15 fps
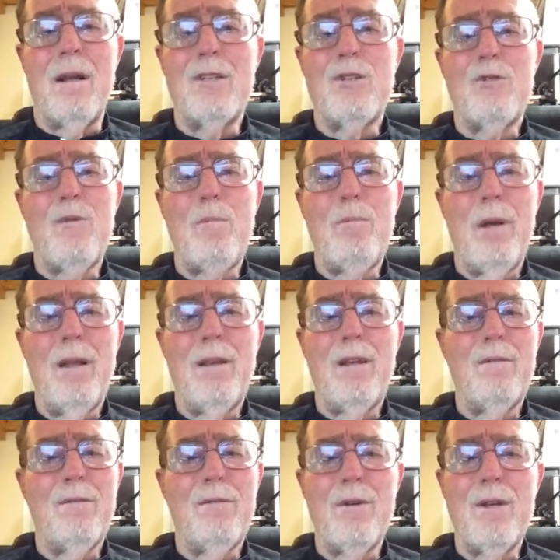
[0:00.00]
Let's
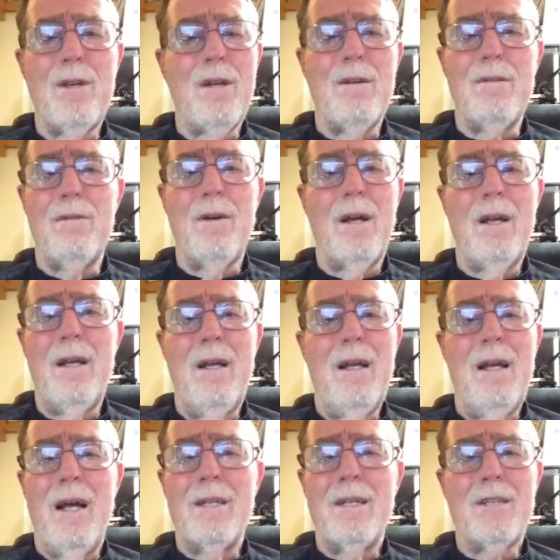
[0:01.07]
repent and forgive.
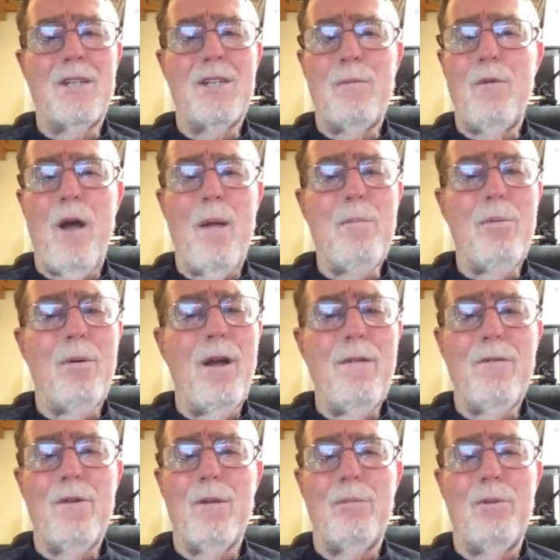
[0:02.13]
As I said, I
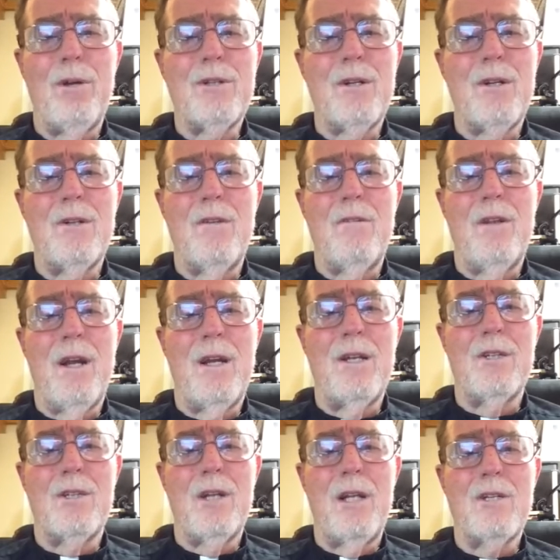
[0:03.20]
pray for the President of the
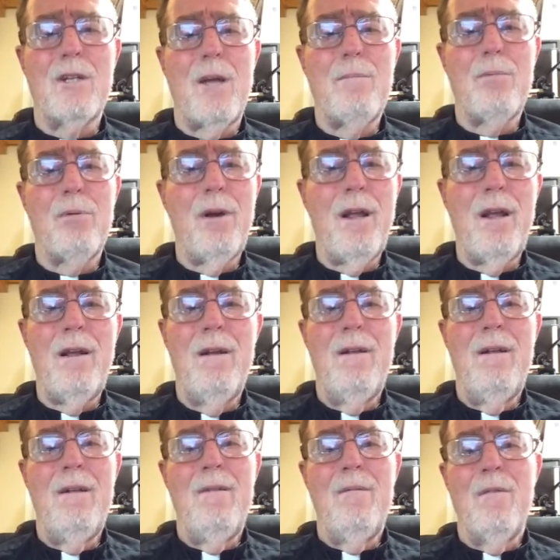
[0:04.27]
United States. I pray
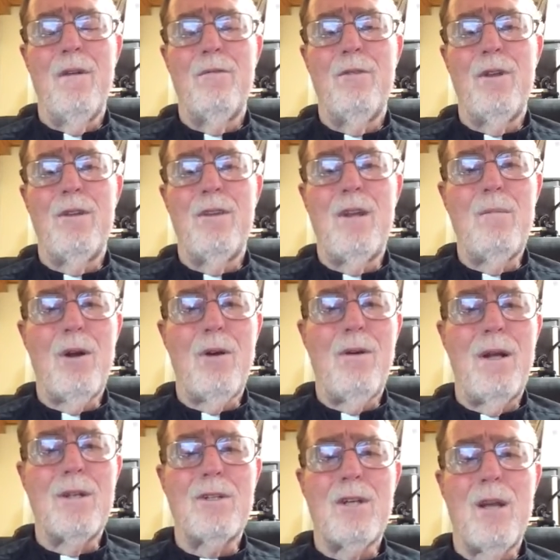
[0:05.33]
for the
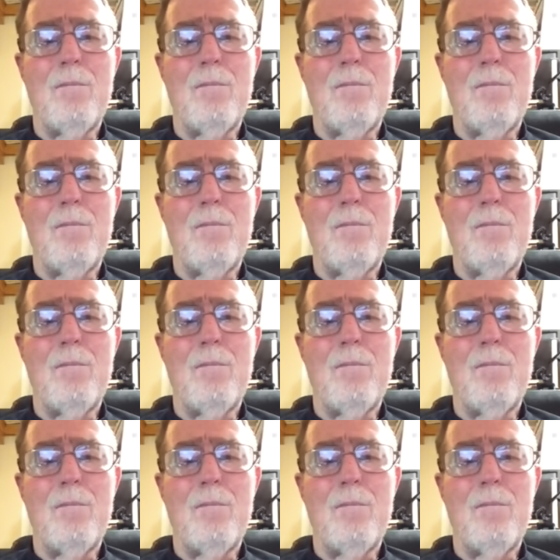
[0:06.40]
Democrats.